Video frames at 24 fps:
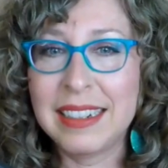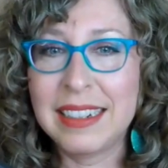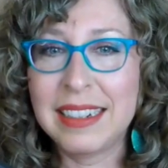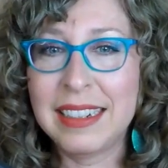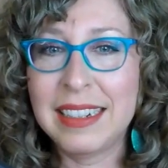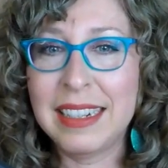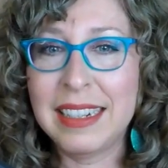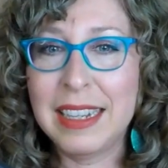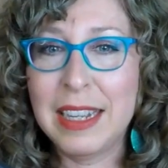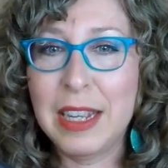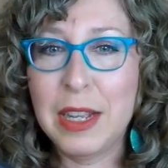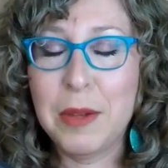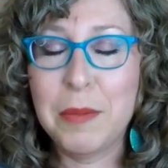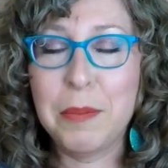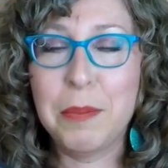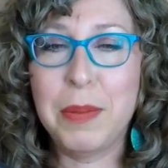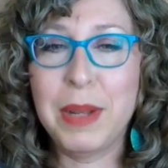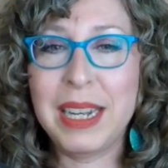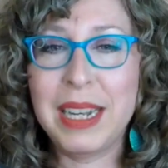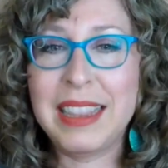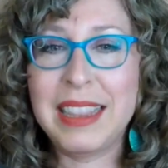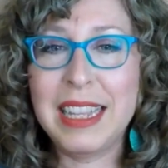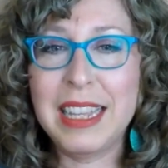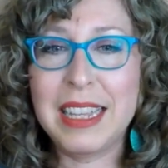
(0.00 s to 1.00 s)
Mm.
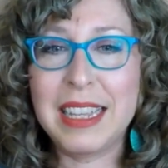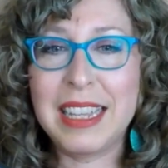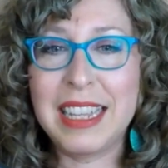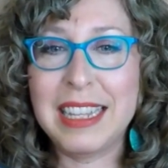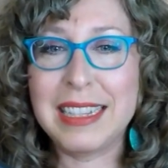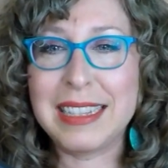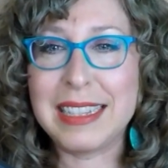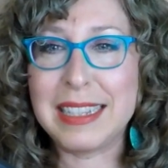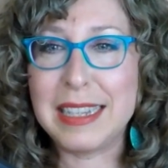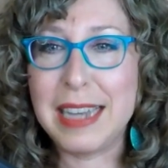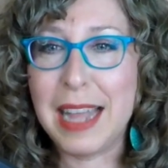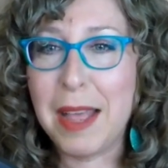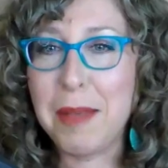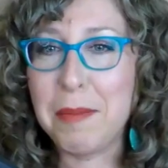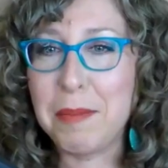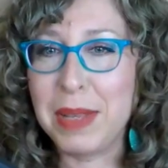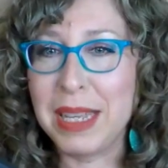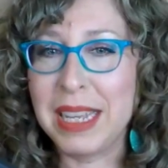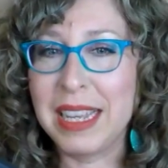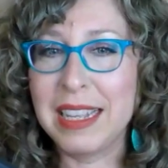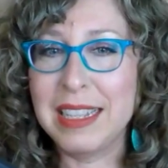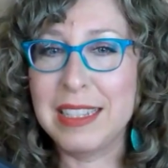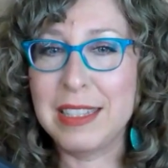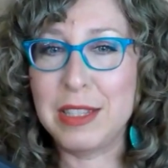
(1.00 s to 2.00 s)
But I think it's not
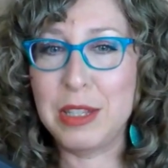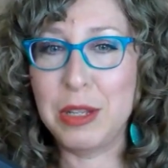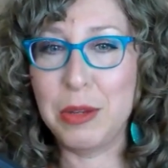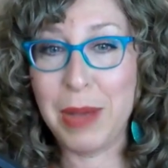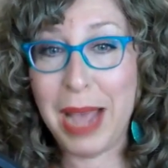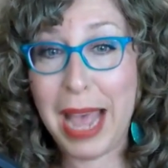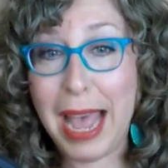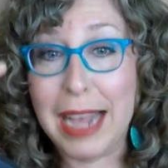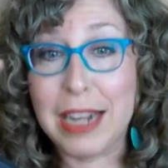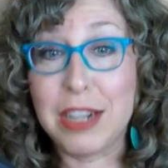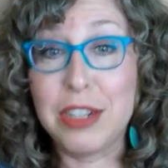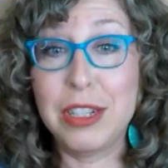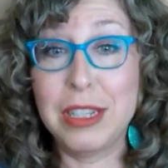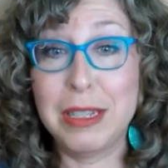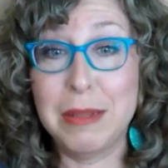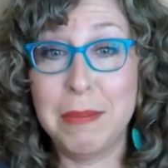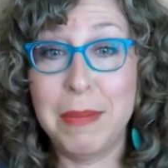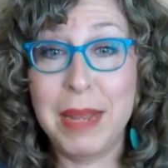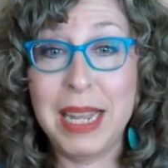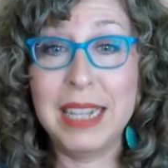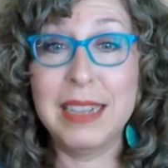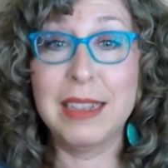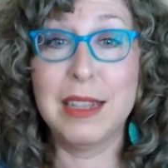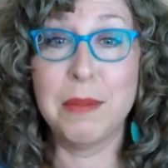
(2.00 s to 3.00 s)
because you actually
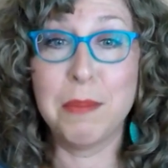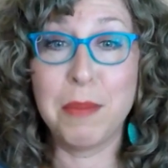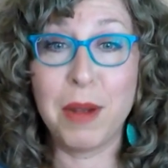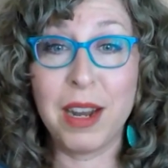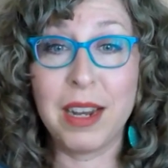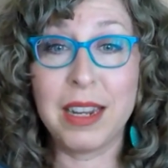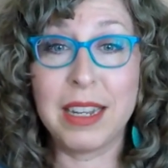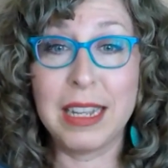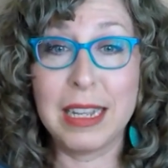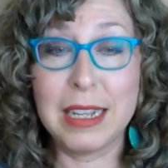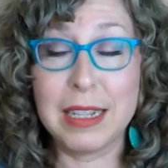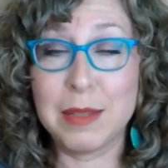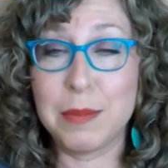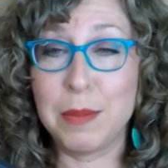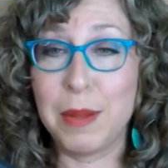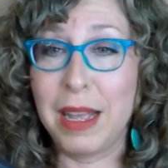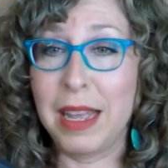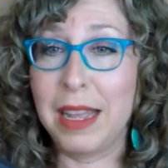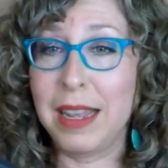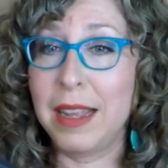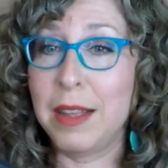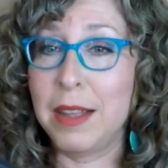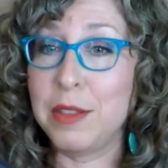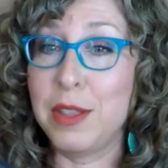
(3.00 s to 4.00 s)
made the parking
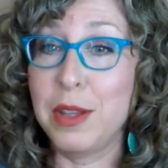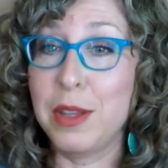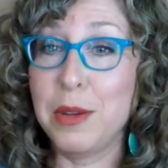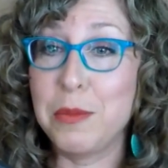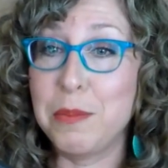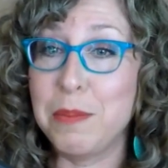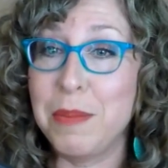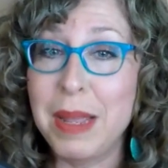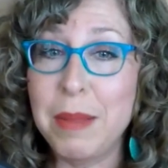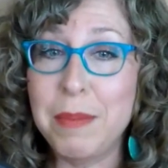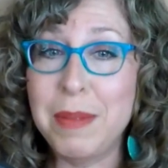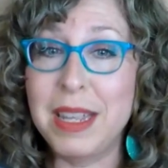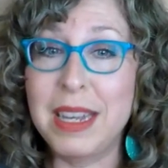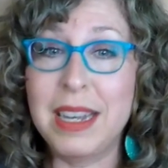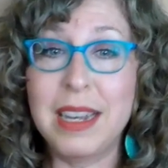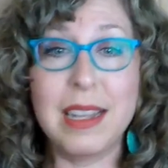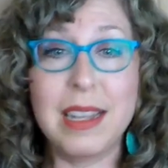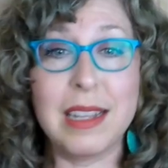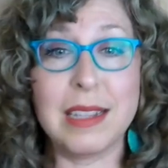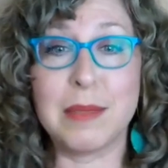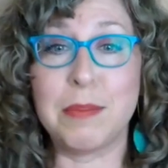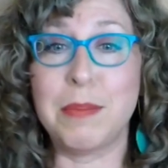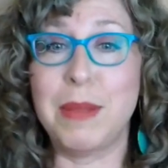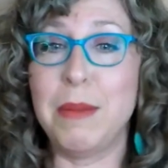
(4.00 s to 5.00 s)
spot. Though maybe it
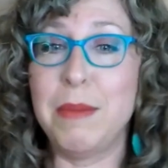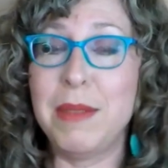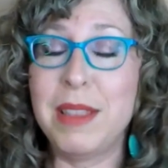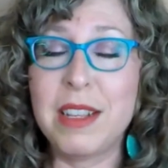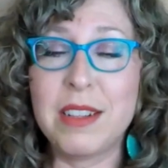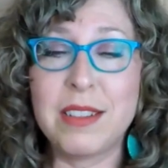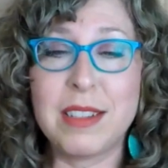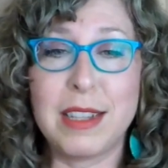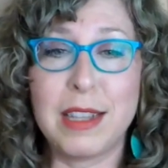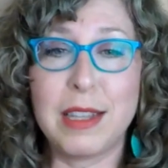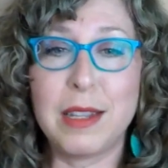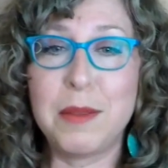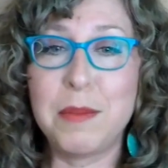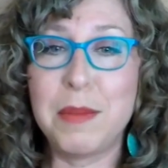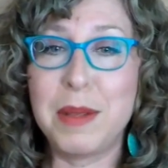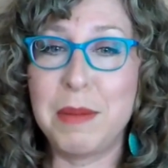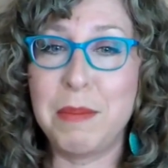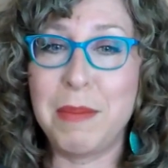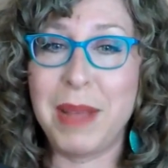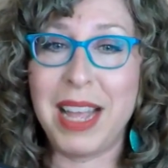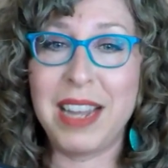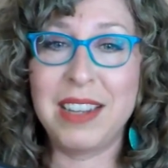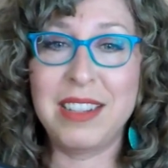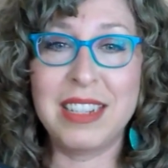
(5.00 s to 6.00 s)
is. Maybe there's a little bit of
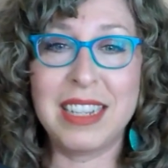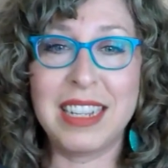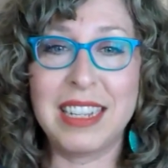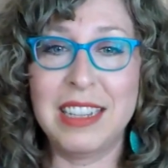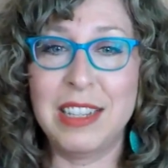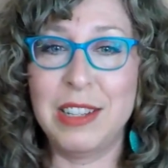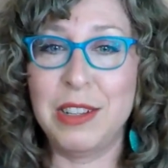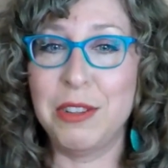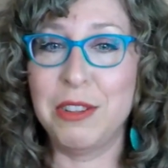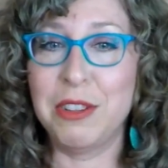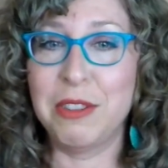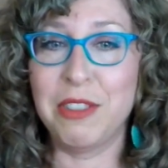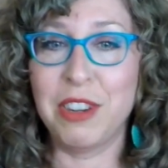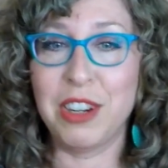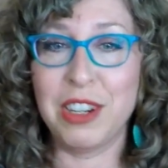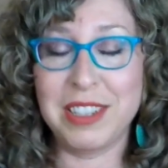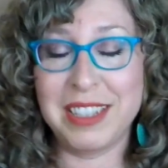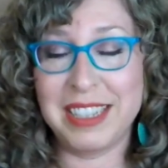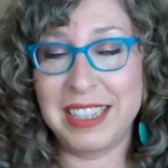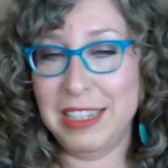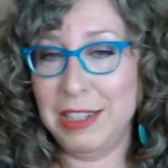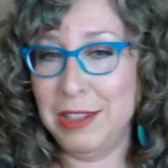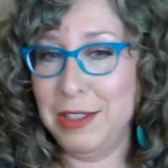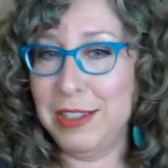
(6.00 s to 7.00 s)
magic in the
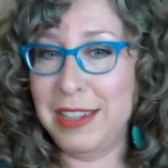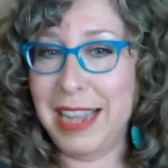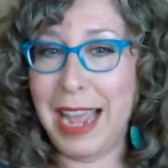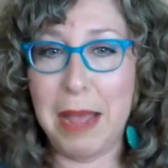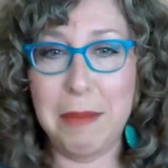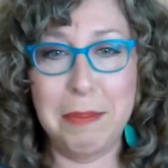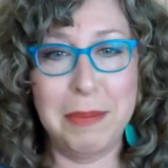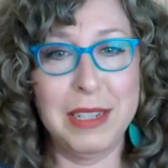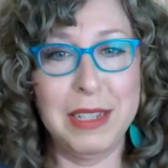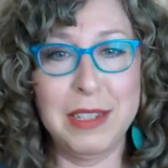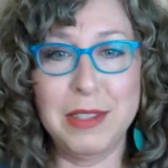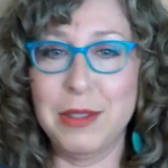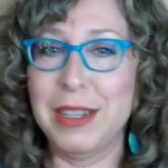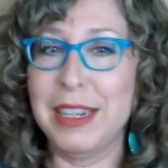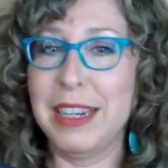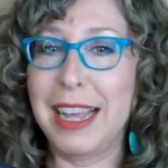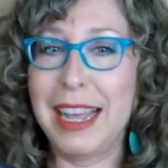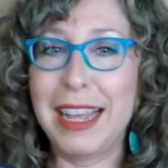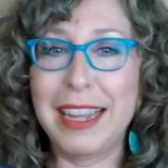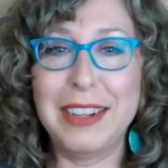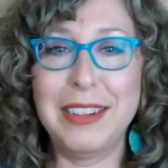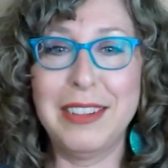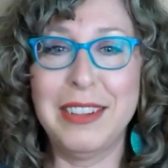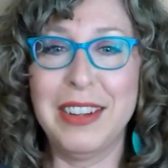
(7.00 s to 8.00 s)
universe and you tap into it.
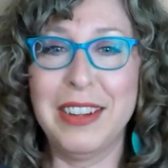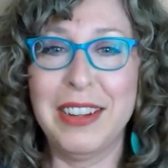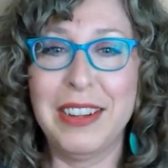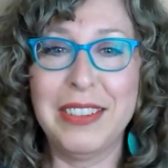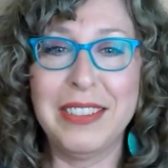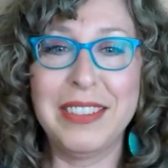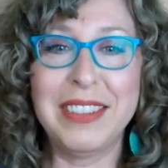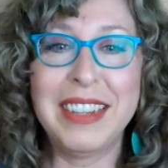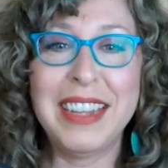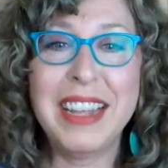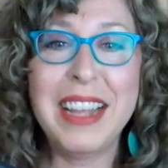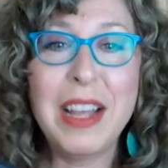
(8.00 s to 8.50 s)
I don't know.